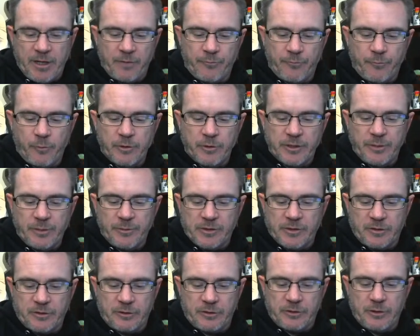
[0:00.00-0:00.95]
Unfortunately, it was
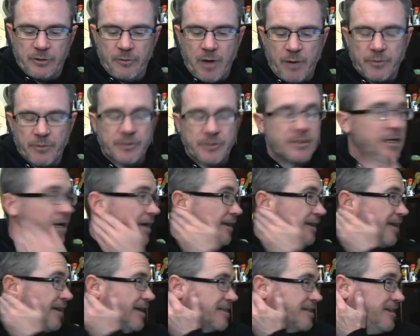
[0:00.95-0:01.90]
just a two-hour scan
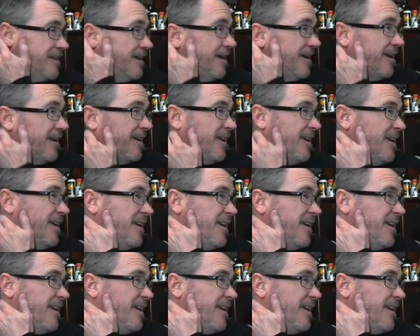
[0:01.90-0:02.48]
last night,